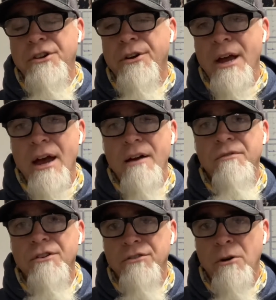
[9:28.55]
year and a half
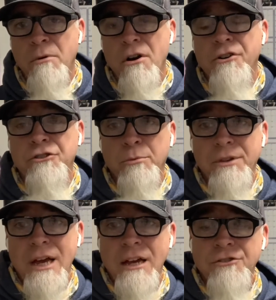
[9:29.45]
is our partnership with
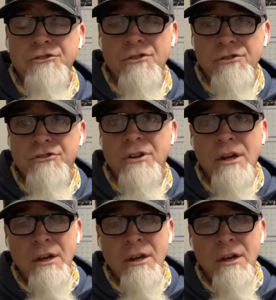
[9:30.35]
Angus Church.